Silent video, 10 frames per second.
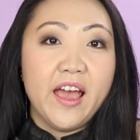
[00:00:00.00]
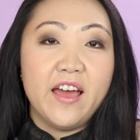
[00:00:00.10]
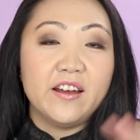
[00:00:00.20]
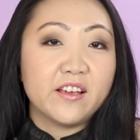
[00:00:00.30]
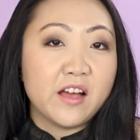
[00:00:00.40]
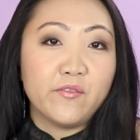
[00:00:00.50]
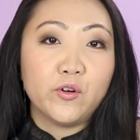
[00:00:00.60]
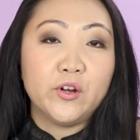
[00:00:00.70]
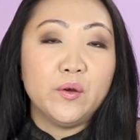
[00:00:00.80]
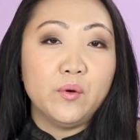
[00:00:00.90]
and I
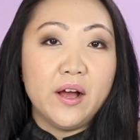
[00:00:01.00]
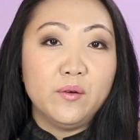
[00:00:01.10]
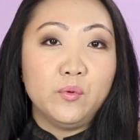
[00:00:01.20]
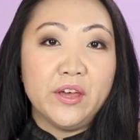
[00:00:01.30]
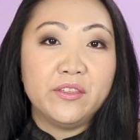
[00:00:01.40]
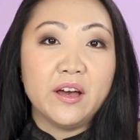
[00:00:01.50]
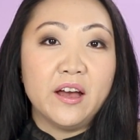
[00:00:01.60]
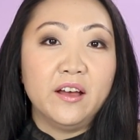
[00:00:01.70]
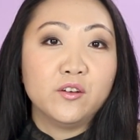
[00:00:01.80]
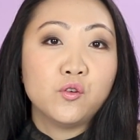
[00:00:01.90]
covered it with
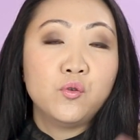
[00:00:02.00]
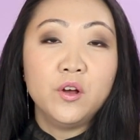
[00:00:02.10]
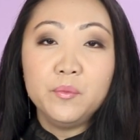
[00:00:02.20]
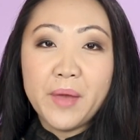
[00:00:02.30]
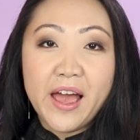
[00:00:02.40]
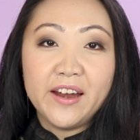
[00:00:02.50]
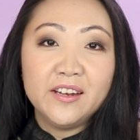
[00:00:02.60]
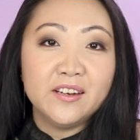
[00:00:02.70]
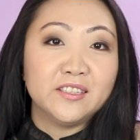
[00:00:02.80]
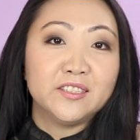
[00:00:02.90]
uh, quilt
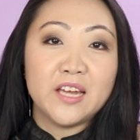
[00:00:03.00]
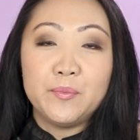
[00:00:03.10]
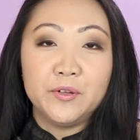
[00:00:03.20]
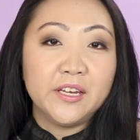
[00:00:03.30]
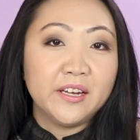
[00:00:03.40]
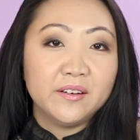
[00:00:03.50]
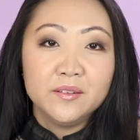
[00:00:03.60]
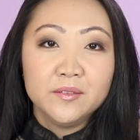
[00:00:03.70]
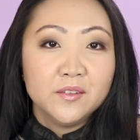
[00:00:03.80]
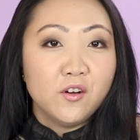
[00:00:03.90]
batting. I stapled it
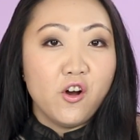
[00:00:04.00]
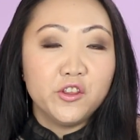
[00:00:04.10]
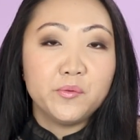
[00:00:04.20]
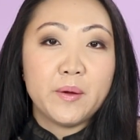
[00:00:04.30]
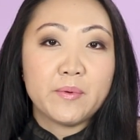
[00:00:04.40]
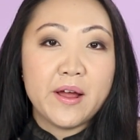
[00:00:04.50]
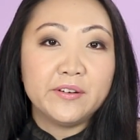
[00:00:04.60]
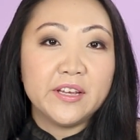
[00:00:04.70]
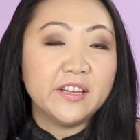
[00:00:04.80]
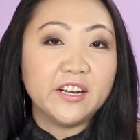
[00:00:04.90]
all the way
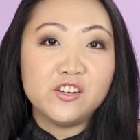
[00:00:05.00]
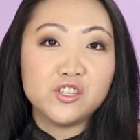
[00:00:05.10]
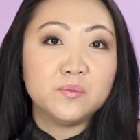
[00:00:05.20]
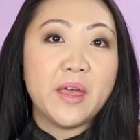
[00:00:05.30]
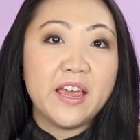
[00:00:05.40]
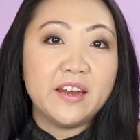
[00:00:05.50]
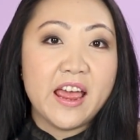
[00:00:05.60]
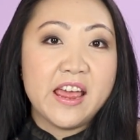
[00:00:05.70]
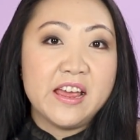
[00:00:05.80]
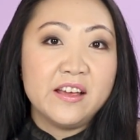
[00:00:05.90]
around, and then I just made
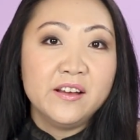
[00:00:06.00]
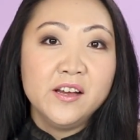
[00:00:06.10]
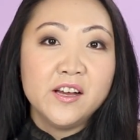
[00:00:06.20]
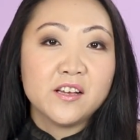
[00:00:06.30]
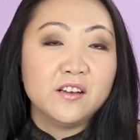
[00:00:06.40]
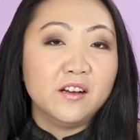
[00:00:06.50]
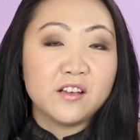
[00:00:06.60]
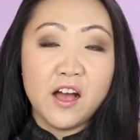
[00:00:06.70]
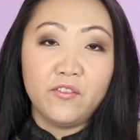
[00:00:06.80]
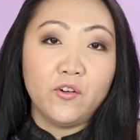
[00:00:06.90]
a
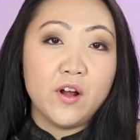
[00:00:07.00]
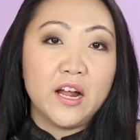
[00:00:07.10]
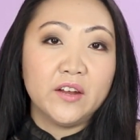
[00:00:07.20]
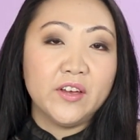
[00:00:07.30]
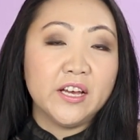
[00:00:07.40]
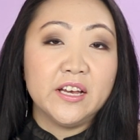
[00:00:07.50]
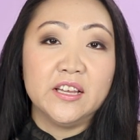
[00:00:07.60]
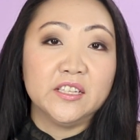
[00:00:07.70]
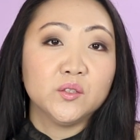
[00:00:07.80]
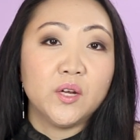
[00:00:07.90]
cover out of it and
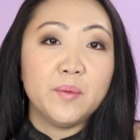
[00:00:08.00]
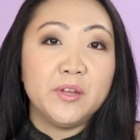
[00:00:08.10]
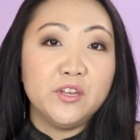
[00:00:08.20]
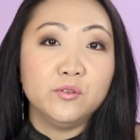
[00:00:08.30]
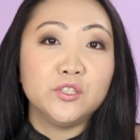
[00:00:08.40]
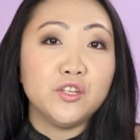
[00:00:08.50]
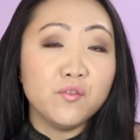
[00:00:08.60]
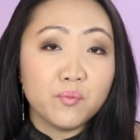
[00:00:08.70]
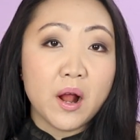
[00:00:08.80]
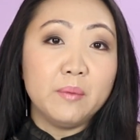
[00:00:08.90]
that's what I've been using.
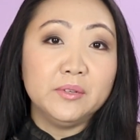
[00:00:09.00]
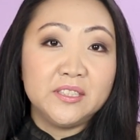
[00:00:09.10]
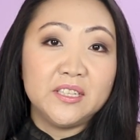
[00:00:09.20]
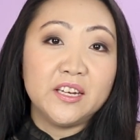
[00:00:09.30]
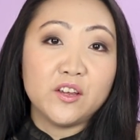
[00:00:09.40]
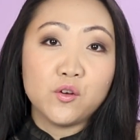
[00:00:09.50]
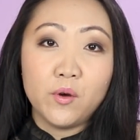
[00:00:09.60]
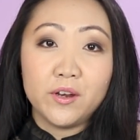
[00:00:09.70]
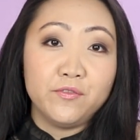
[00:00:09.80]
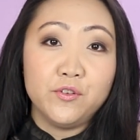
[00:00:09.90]
You've probably seen it in
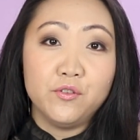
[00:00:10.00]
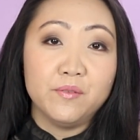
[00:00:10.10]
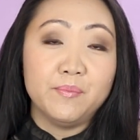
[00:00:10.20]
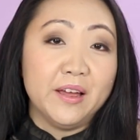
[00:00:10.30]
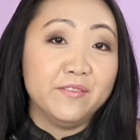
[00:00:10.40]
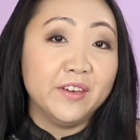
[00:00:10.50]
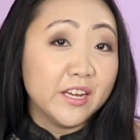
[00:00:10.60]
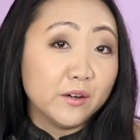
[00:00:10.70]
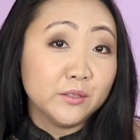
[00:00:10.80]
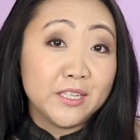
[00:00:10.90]
quite a few of my
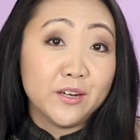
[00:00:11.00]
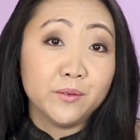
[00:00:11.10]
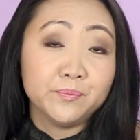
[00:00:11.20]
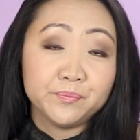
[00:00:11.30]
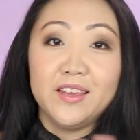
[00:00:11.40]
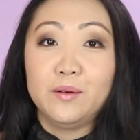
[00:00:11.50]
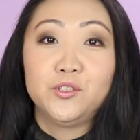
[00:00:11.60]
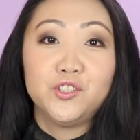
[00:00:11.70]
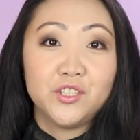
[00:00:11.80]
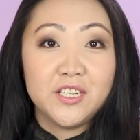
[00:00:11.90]
videos here. That
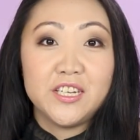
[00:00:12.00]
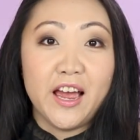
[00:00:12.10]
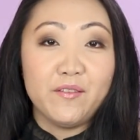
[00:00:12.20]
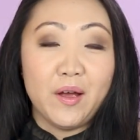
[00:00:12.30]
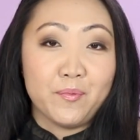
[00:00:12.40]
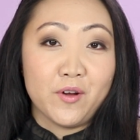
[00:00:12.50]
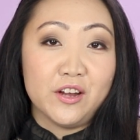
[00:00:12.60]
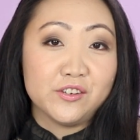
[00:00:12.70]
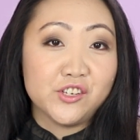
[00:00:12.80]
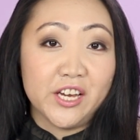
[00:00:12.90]
was just a DIY
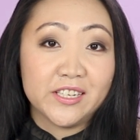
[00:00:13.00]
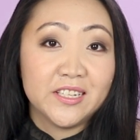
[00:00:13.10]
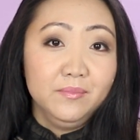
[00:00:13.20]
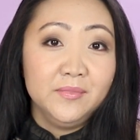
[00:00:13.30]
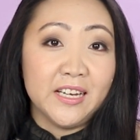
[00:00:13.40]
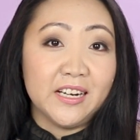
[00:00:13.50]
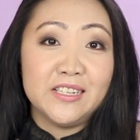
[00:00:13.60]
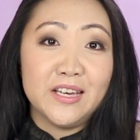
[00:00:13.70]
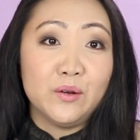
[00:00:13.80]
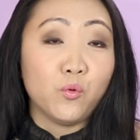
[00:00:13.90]
project that I
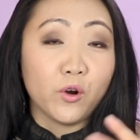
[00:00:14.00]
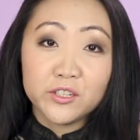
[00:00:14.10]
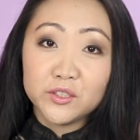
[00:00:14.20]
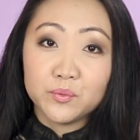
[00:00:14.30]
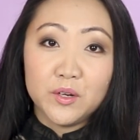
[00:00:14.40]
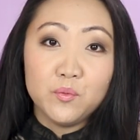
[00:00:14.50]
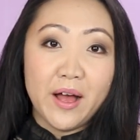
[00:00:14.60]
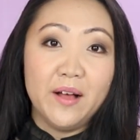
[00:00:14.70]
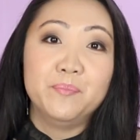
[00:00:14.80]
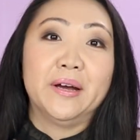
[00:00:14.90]
did. Works real
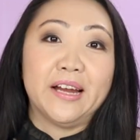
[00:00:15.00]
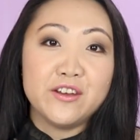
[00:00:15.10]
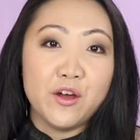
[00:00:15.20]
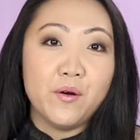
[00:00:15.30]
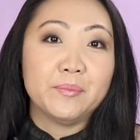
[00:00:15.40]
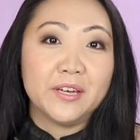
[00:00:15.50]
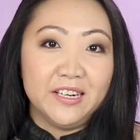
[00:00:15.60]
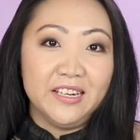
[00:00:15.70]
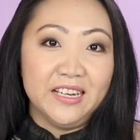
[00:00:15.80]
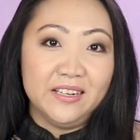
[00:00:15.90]
well, but I know I'm
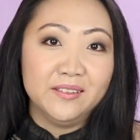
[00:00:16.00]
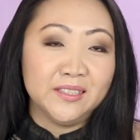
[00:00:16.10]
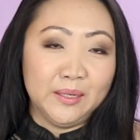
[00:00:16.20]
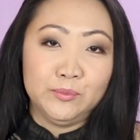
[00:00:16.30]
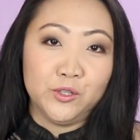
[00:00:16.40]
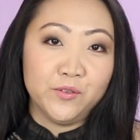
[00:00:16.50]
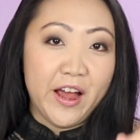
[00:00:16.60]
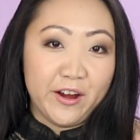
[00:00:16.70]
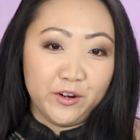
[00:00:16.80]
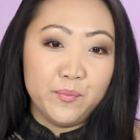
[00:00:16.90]
gonna need some sort of
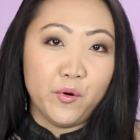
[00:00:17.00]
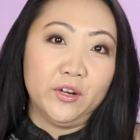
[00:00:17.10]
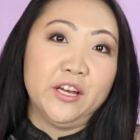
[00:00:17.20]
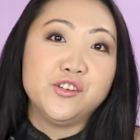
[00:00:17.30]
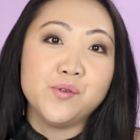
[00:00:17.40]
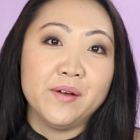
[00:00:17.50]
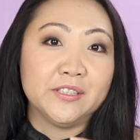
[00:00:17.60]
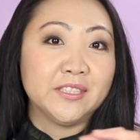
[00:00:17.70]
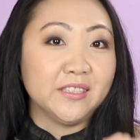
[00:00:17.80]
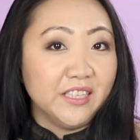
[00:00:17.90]
ironing board. I do have
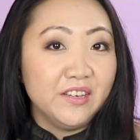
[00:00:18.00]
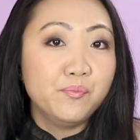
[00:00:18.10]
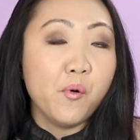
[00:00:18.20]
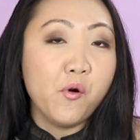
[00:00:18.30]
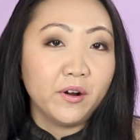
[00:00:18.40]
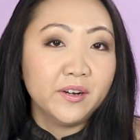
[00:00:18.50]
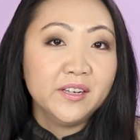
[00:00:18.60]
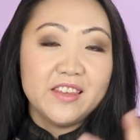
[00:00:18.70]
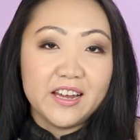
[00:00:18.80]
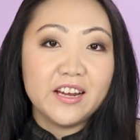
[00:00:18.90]
a sleeve board
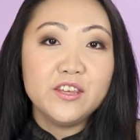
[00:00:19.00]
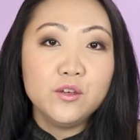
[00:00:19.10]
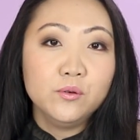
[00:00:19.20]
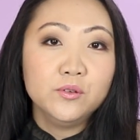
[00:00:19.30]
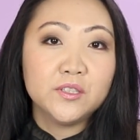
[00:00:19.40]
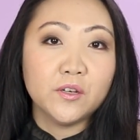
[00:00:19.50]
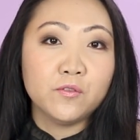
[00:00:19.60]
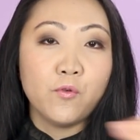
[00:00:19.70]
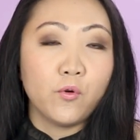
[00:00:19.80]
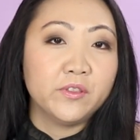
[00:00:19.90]
that I use
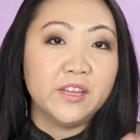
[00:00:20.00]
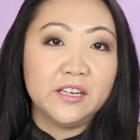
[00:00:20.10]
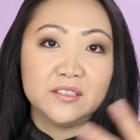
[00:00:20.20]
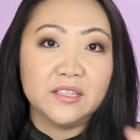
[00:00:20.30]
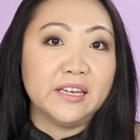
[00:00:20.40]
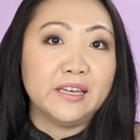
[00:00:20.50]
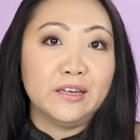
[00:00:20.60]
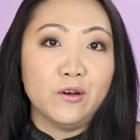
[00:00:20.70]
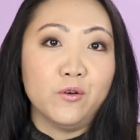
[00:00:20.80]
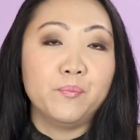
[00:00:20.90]
for things like, you
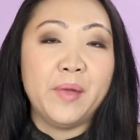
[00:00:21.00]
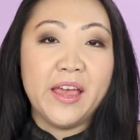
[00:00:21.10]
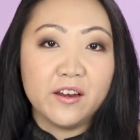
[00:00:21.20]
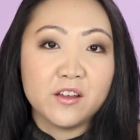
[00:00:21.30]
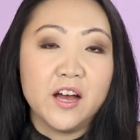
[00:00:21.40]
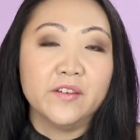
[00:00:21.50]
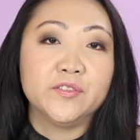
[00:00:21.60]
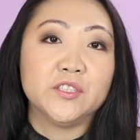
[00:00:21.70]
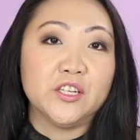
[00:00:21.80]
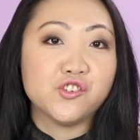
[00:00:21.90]
know, pant
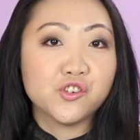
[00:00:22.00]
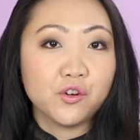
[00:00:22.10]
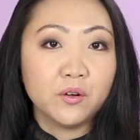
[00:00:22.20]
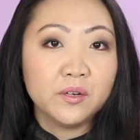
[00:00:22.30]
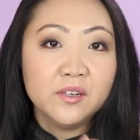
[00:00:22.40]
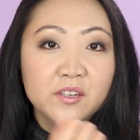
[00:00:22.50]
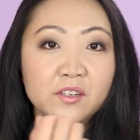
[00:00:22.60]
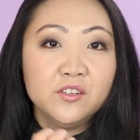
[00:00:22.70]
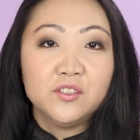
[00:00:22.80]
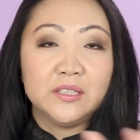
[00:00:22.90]
cuffs and shirt
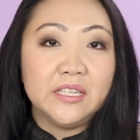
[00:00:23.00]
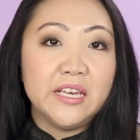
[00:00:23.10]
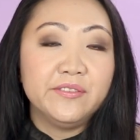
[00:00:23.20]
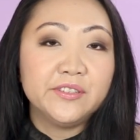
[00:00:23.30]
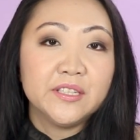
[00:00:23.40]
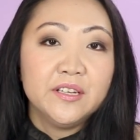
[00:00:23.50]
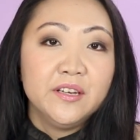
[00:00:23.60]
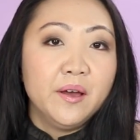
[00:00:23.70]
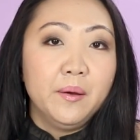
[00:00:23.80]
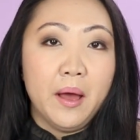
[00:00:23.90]
sleeves.
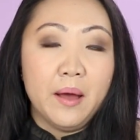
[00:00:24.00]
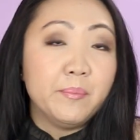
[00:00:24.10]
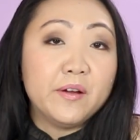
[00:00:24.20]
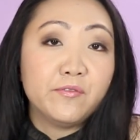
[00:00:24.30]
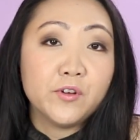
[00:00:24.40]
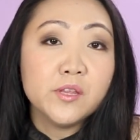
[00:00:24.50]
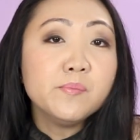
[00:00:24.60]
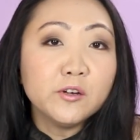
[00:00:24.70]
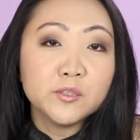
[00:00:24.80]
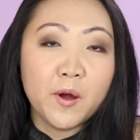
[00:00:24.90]
Uh, but for the
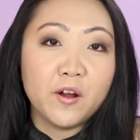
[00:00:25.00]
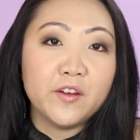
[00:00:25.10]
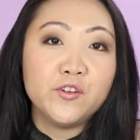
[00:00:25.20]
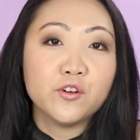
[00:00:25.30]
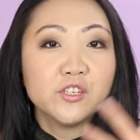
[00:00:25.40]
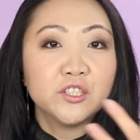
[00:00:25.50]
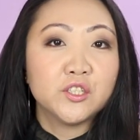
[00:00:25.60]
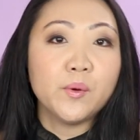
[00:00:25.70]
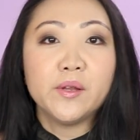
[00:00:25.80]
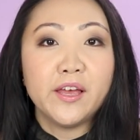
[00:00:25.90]
most part, if you're just
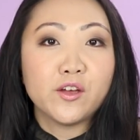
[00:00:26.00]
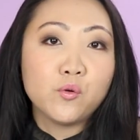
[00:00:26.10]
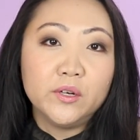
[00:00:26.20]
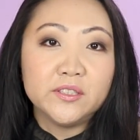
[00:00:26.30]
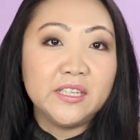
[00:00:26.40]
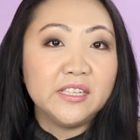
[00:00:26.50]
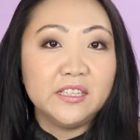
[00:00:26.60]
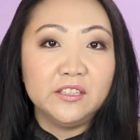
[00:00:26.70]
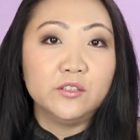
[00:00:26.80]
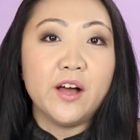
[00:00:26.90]
doing like quilting
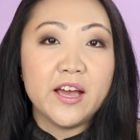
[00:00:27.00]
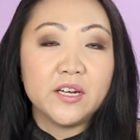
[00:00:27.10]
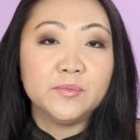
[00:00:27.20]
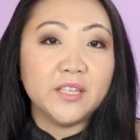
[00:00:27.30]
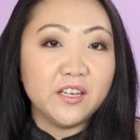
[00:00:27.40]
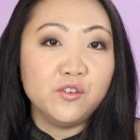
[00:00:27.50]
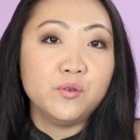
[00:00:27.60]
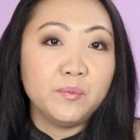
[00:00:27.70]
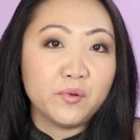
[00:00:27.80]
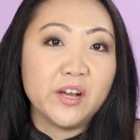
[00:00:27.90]
and little items that you
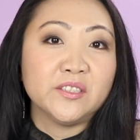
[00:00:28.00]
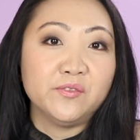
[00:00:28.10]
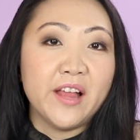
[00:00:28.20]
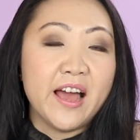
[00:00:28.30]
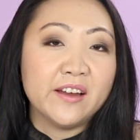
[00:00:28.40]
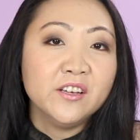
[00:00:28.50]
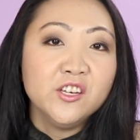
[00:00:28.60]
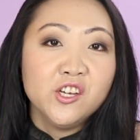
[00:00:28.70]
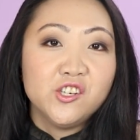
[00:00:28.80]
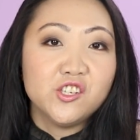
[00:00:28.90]
can press flat,
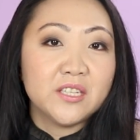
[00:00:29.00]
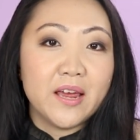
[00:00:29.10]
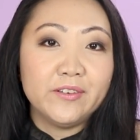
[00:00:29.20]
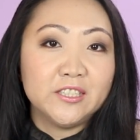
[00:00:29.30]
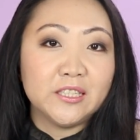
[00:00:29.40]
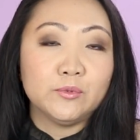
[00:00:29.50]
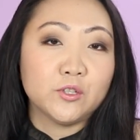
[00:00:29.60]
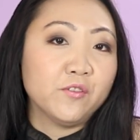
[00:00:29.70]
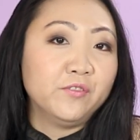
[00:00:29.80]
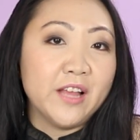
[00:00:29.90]
just having some
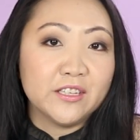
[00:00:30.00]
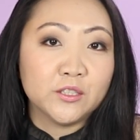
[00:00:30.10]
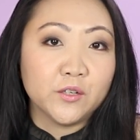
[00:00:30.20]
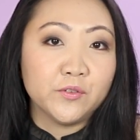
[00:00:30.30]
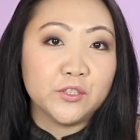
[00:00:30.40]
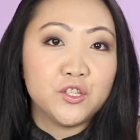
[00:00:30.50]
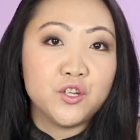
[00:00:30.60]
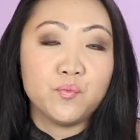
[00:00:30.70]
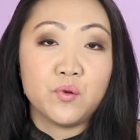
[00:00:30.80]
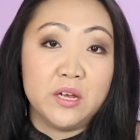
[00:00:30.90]
sort of flat surface
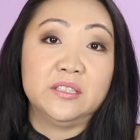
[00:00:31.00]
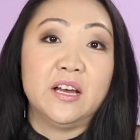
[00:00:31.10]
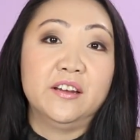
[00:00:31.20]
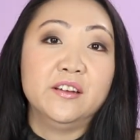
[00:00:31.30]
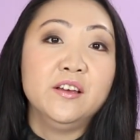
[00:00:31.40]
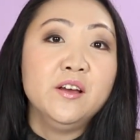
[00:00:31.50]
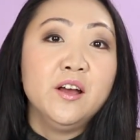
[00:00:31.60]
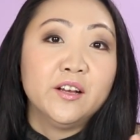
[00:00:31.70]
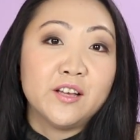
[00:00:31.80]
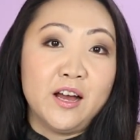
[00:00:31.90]
to press on
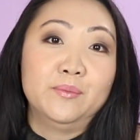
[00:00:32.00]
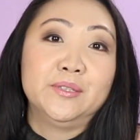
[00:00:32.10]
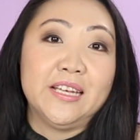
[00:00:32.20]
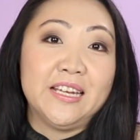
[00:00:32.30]
comes